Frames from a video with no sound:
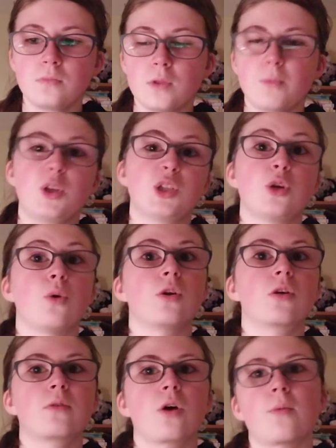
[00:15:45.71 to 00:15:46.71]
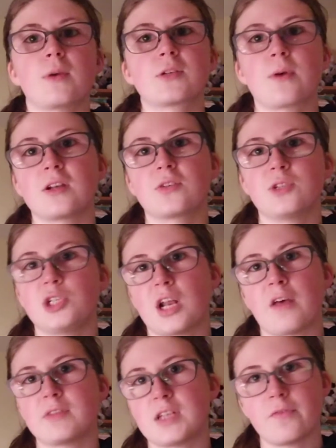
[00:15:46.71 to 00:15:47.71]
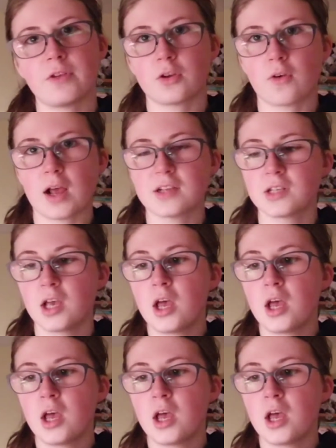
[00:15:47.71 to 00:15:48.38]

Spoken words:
We usually go to Conway Square so she can have a sniff at the grass.